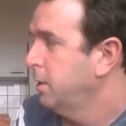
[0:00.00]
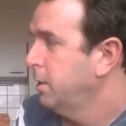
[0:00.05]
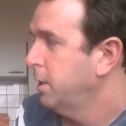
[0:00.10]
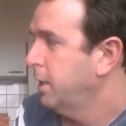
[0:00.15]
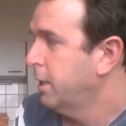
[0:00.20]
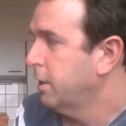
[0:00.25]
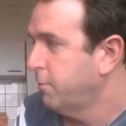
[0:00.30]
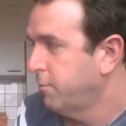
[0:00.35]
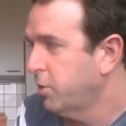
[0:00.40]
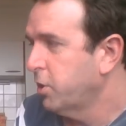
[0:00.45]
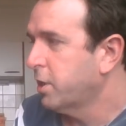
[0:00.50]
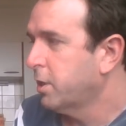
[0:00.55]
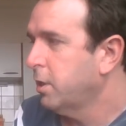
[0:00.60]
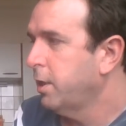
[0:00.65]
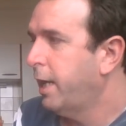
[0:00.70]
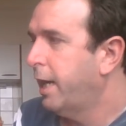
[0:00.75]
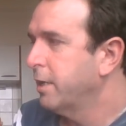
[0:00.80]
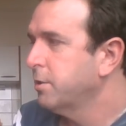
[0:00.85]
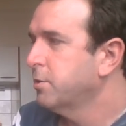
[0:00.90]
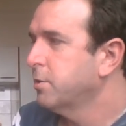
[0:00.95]
and a very
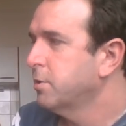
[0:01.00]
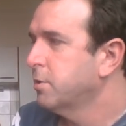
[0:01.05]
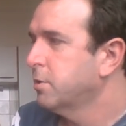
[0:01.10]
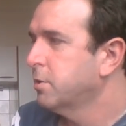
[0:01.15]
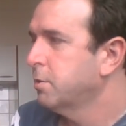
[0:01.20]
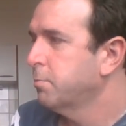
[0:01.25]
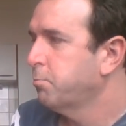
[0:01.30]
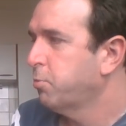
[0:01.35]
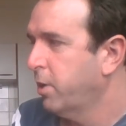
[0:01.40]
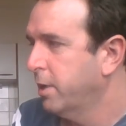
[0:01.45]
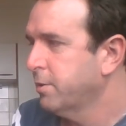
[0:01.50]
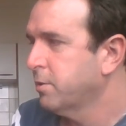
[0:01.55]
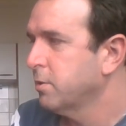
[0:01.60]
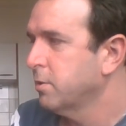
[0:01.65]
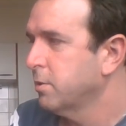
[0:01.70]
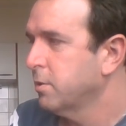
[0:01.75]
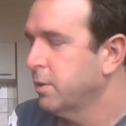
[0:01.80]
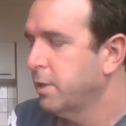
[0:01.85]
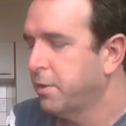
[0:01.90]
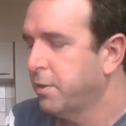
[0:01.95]
classist
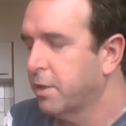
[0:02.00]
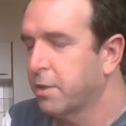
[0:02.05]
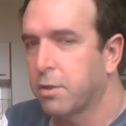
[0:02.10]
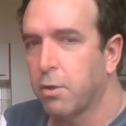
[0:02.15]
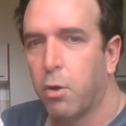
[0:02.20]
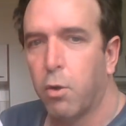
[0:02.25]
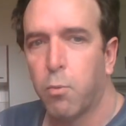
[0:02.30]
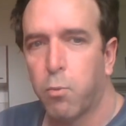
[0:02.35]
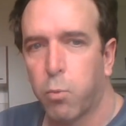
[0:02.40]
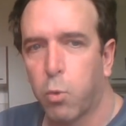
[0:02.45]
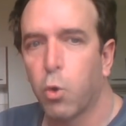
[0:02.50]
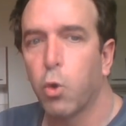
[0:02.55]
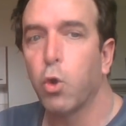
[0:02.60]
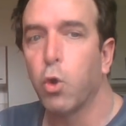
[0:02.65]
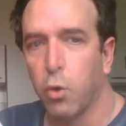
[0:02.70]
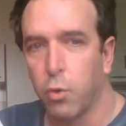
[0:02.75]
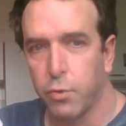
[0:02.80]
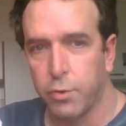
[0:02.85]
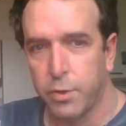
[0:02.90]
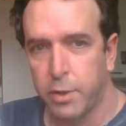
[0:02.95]
present. And I think the whole
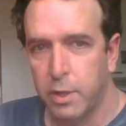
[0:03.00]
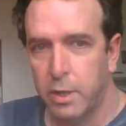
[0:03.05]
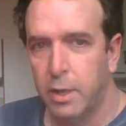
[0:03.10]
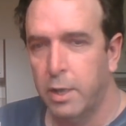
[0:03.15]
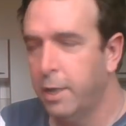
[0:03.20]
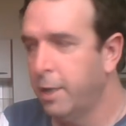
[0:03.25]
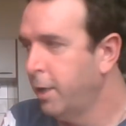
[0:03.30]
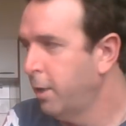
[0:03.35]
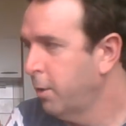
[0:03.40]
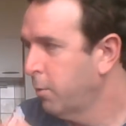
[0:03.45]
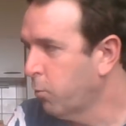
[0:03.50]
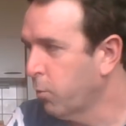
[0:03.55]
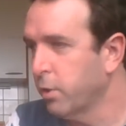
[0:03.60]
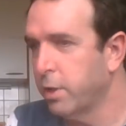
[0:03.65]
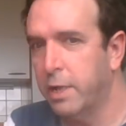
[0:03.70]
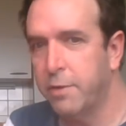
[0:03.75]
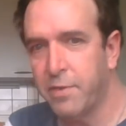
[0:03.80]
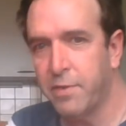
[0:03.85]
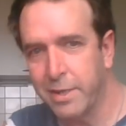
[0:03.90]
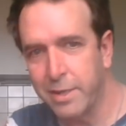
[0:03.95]
world we're
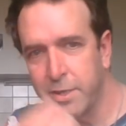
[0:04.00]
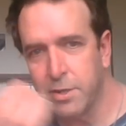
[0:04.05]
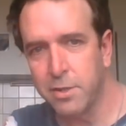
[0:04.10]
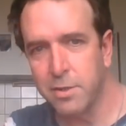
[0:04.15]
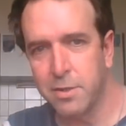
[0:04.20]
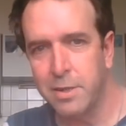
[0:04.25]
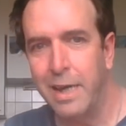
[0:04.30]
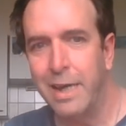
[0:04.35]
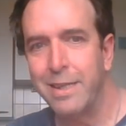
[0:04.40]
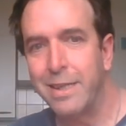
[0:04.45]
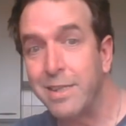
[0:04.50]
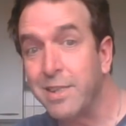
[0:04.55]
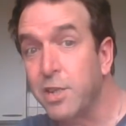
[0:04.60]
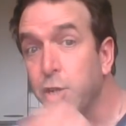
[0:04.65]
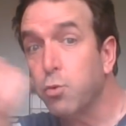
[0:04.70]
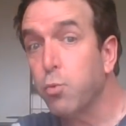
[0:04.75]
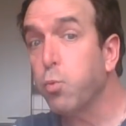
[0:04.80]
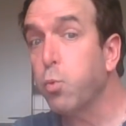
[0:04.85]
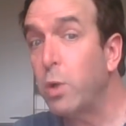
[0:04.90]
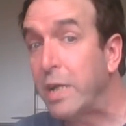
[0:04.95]
living, this
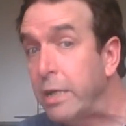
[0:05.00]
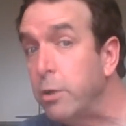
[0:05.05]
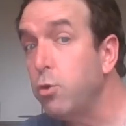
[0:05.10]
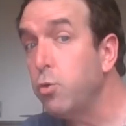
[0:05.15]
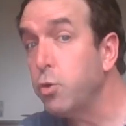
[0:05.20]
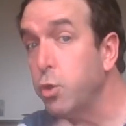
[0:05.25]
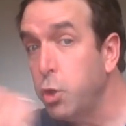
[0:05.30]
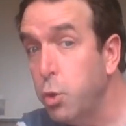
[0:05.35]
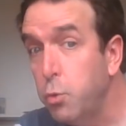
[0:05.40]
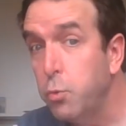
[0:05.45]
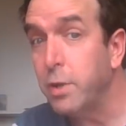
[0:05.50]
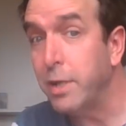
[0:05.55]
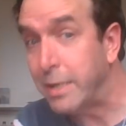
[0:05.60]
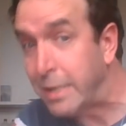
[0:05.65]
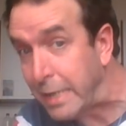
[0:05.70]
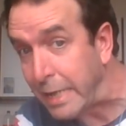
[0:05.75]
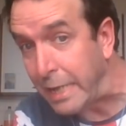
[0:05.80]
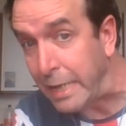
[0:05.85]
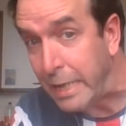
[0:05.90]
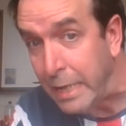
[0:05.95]
is real
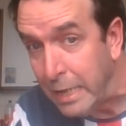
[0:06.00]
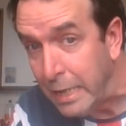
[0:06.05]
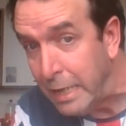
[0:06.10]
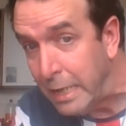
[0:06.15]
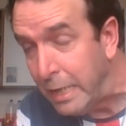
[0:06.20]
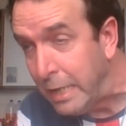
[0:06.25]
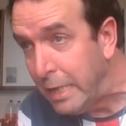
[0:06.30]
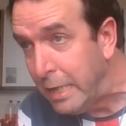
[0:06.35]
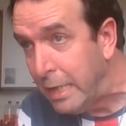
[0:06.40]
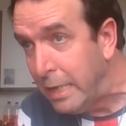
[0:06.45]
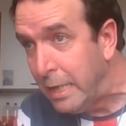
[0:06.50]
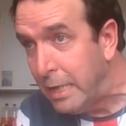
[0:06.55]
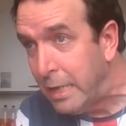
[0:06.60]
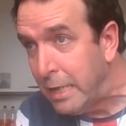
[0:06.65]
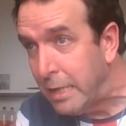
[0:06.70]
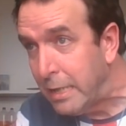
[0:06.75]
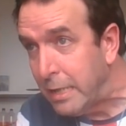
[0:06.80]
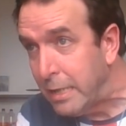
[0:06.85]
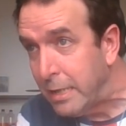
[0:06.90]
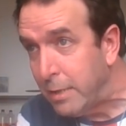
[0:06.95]
unity,
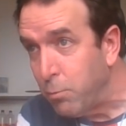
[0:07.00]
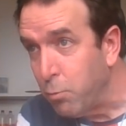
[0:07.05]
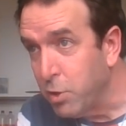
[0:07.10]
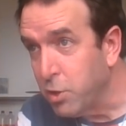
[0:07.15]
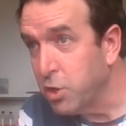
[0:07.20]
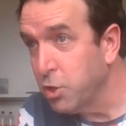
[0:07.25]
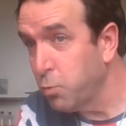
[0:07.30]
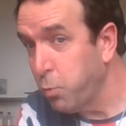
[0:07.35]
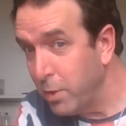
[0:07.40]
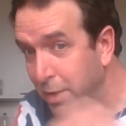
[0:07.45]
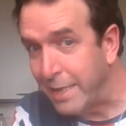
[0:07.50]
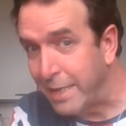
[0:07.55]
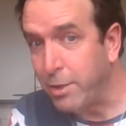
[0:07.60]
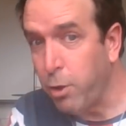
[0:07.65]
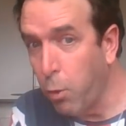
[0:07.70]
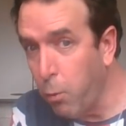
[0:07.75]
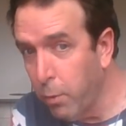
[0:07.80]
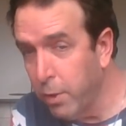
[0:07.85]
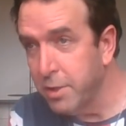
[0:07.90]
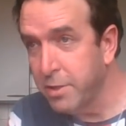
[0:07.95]
which is what they
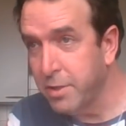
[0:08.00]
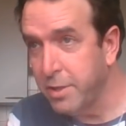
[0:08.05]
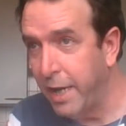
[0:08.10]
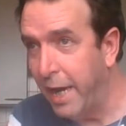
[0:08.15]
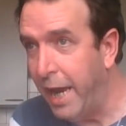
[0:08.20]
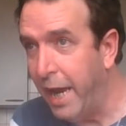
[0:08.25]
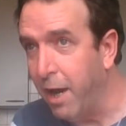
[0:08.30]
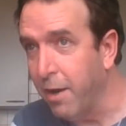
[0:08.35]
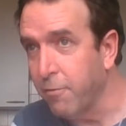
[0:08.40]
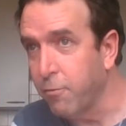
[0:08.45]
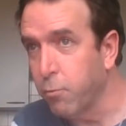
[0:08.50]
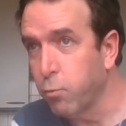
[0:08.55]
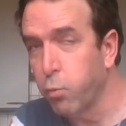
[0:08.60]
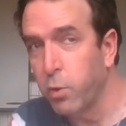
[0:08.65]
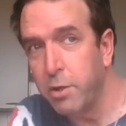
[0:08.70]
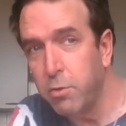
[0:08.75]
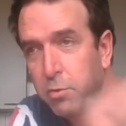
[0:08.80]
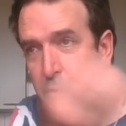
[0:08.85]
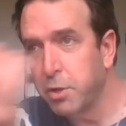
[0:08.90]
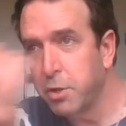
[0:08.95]
don't want us to have.
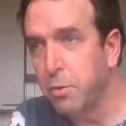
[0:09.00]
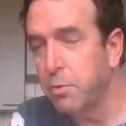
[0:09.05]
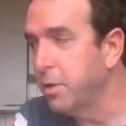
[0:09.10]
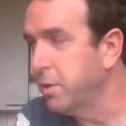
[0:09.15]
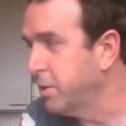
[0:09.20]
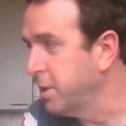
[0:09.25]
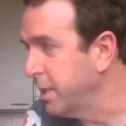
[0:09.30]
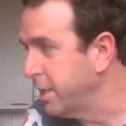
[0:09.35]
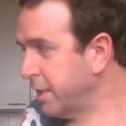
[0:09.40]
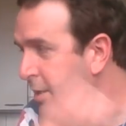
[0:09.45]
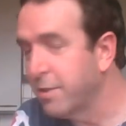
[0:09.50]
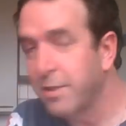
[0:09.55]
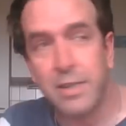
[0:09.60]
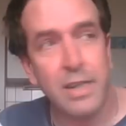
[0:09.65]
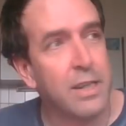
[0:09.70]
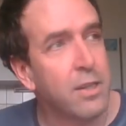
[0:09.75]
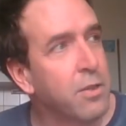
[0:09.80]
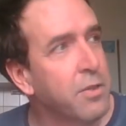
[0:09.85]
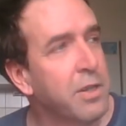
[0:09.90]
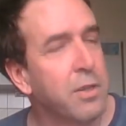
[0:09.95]
Real unity is
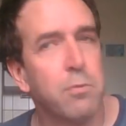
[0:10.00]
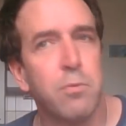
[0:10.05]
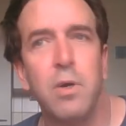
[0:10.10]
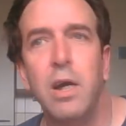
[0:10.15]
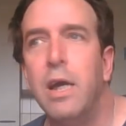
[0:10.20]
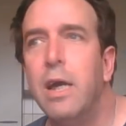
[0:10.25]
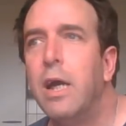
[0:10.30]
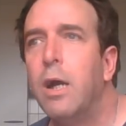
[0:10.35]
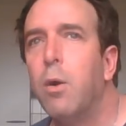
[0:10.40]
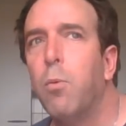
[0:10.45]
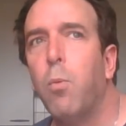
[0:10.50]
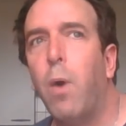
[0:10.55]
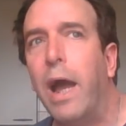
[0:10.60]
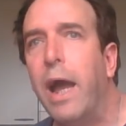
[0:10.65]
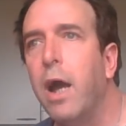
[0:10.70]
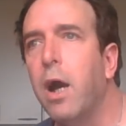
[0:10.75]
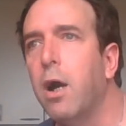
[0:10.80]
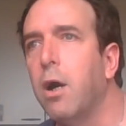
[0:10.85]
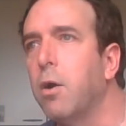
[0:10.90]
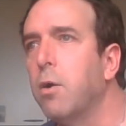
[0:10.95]
saying, looking at,
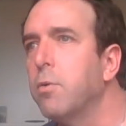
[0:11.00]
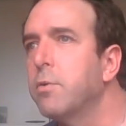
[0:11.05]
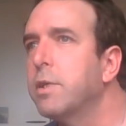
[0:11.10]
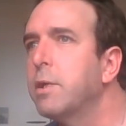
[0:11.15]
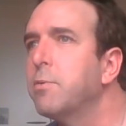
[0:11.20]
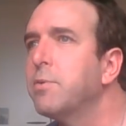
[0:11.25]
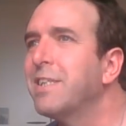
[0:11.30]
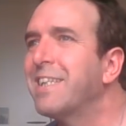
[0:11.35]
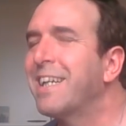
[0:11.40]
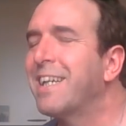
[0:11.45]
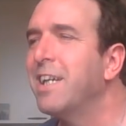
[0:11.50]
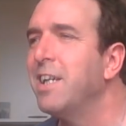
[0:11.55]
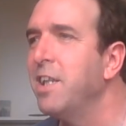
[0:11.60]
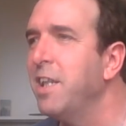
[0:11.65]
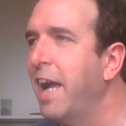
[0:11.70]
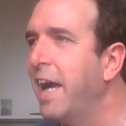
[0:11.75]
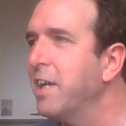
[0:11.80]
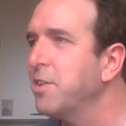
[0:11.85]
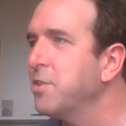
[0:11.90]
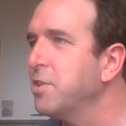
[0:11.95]
wow, there is a
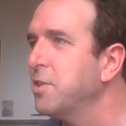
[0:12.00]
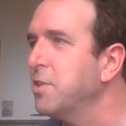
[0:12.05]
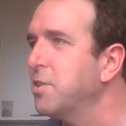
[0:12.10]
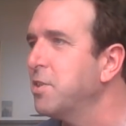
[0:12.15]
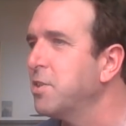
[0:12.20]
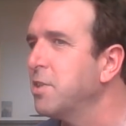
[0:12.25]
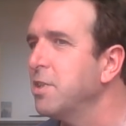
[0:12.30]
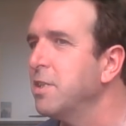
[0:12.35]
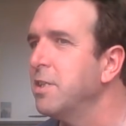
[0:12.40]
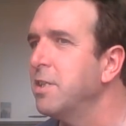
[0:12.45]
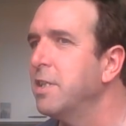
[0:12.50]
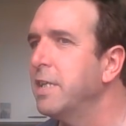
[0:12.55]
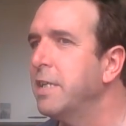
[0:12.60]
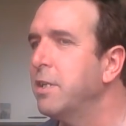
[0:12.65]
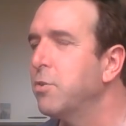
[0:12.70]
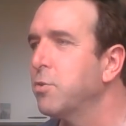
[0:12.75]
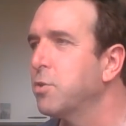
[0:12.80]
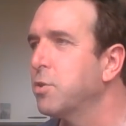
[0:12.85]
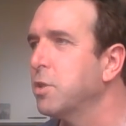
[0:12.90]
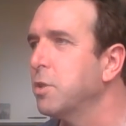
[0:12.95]
classist
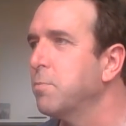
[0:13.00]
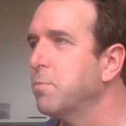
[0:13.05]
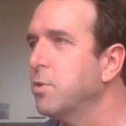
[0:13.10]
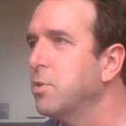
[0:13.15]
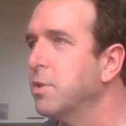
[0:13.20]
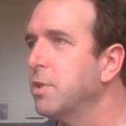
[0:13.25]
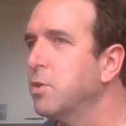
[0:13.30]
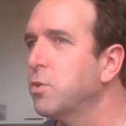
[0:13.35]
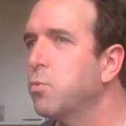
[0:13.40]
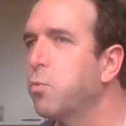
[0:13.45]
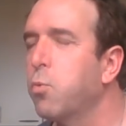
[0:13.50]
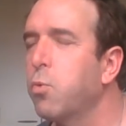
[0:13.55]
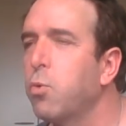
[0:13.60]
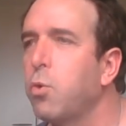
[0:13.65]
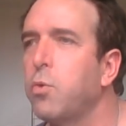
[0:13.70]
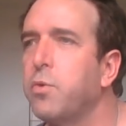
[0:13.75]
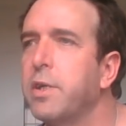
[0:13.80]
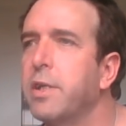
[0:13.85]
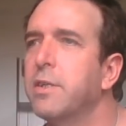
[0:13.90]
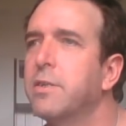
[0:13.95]
leadership to this
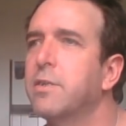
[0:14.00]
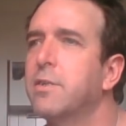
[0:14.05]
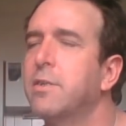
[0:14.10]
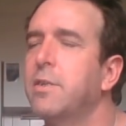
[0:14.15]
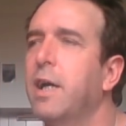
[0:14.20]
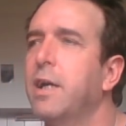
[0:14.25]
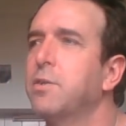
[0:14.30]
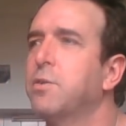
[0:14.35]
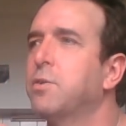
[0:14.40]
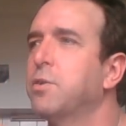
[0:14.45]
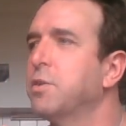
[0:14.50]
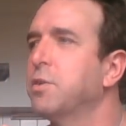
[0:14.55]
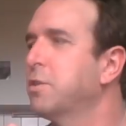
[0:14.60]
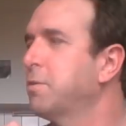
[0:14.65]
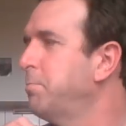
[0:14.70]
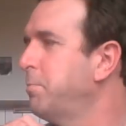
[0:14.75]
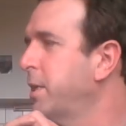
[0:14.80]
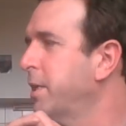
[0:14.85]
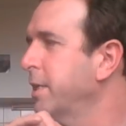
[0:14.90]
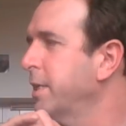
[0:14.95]
world, and it's not
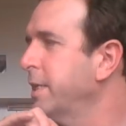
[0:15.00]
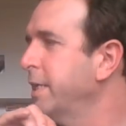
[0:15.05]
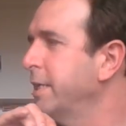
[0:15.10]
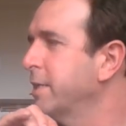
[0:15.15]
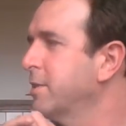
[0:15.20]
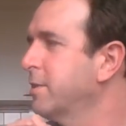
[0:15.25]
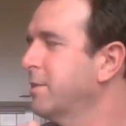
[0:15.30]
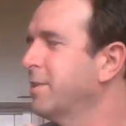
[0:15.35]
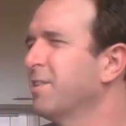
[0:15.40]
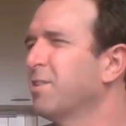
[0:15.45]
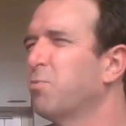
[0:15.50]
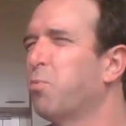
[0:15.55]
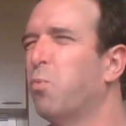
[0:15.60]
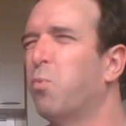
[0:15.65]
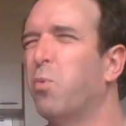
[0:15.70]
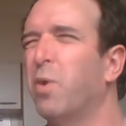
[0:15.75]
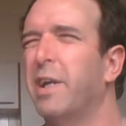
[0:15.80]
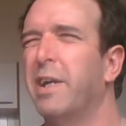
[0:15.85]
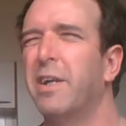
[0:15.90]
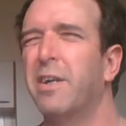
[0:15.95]
just money, it's this
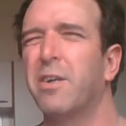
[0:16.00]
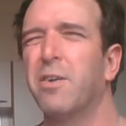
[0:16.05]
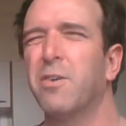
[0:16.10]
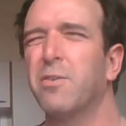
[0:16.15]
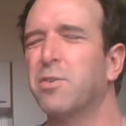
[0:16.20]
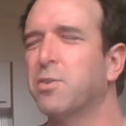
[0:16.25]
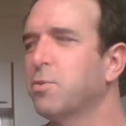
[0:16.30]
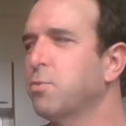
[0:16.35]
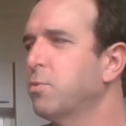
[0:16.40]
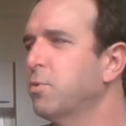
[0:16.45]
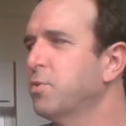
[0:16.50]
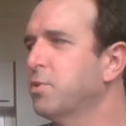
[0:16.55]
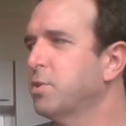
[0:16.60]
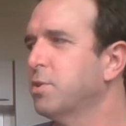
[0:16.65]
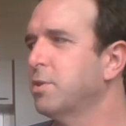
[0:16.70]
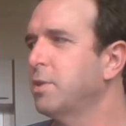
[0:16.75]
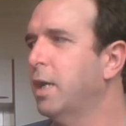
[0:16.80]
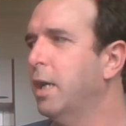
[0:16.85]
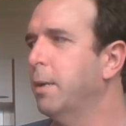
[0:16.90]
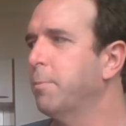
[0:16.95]
weird sort of
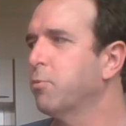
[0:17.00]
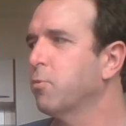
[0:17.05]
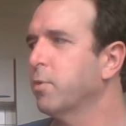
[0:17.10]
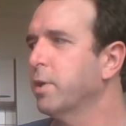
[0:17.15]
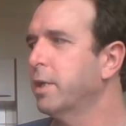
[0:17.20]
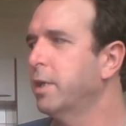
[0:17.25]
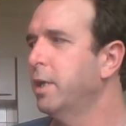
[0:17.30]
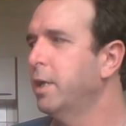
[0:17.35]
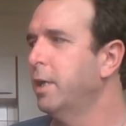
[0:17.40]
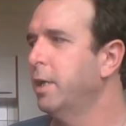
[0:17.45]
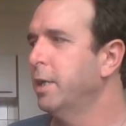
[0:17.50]
snobbery.